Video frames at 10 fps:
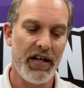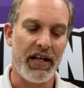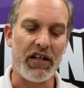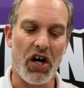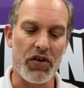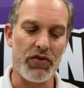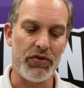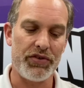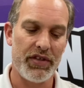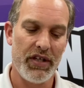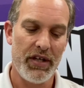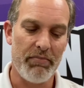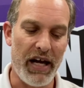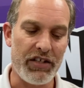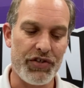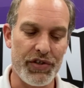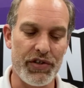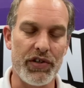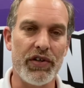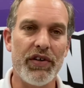And Colonels, make
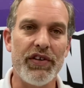sure